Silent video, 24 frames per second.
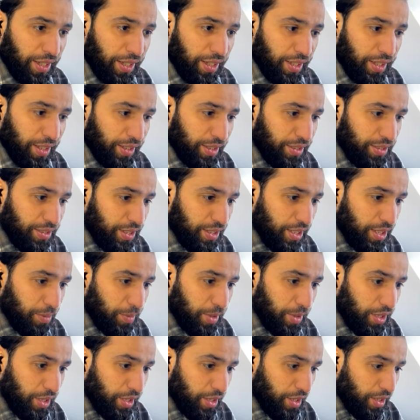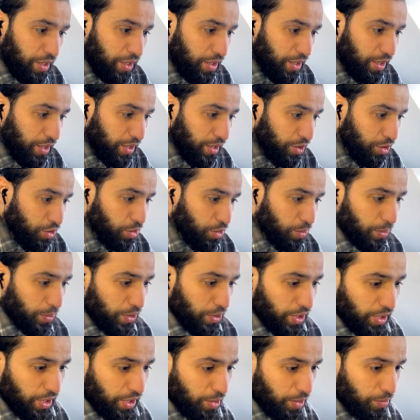He sent me a super
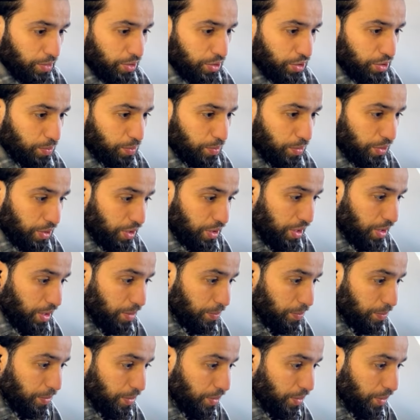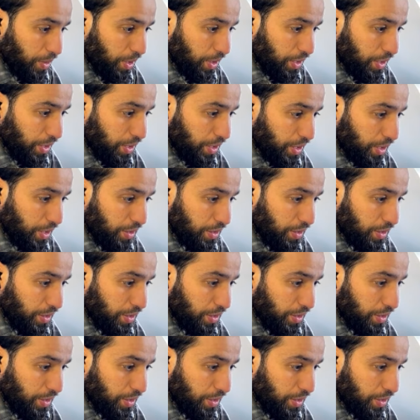thank. I will just put it up right here.